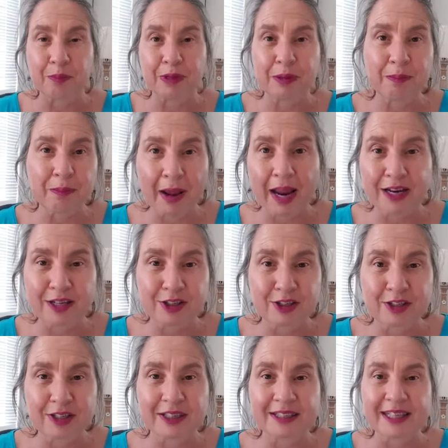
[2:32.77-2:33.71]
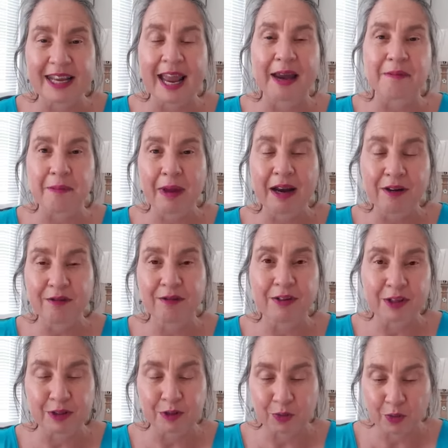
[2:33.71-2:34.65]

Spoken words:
be passionate, and manifest